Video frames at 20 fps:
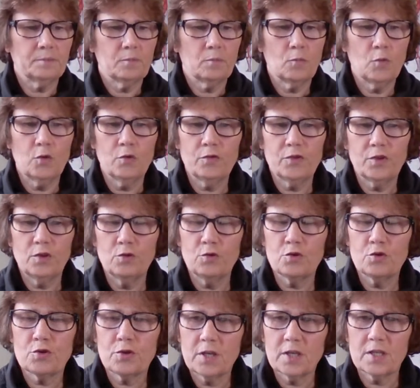moves
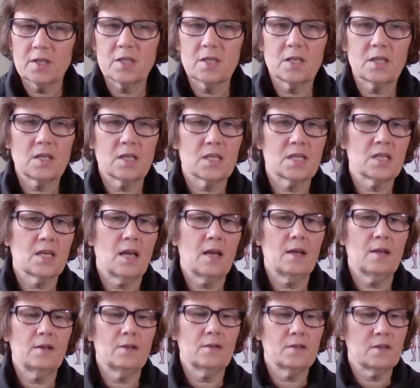nutrients into the
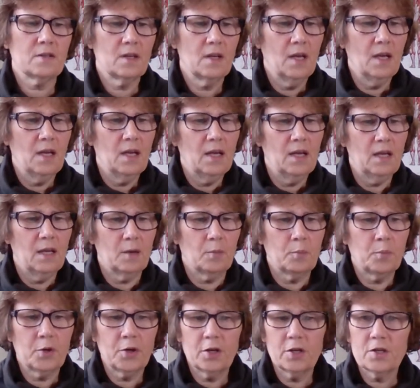cells.
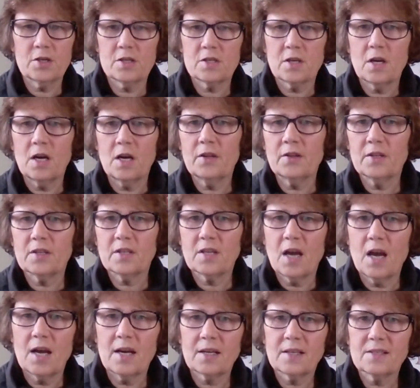It purges all the
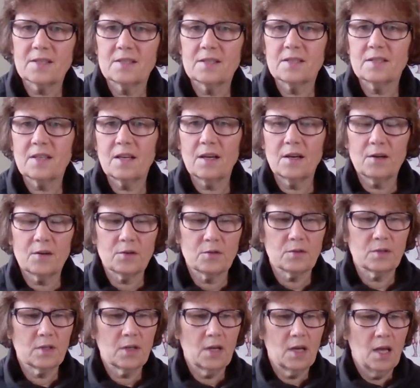toxins
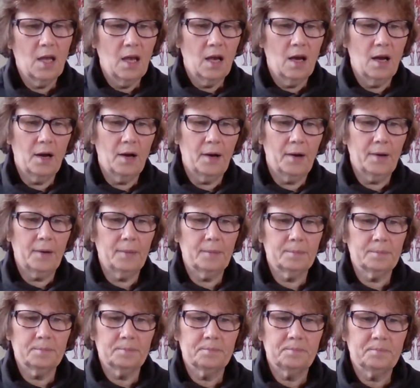out.
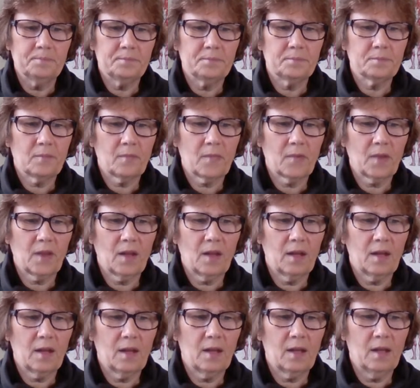And
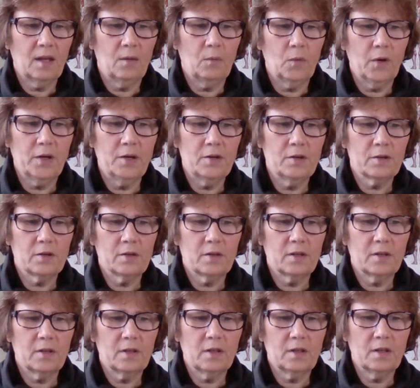when
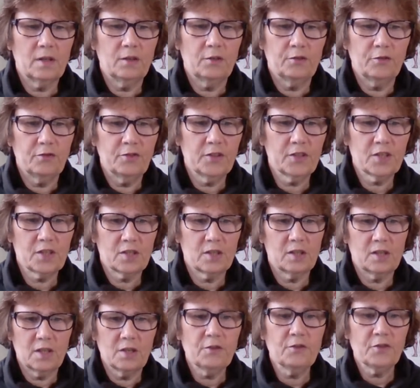you're
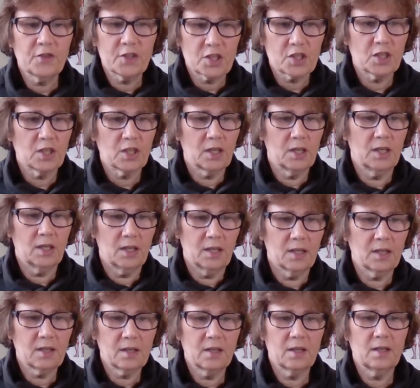deficient in
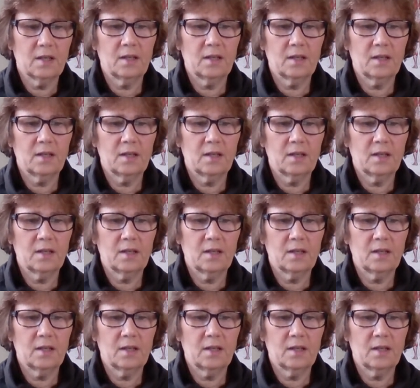it,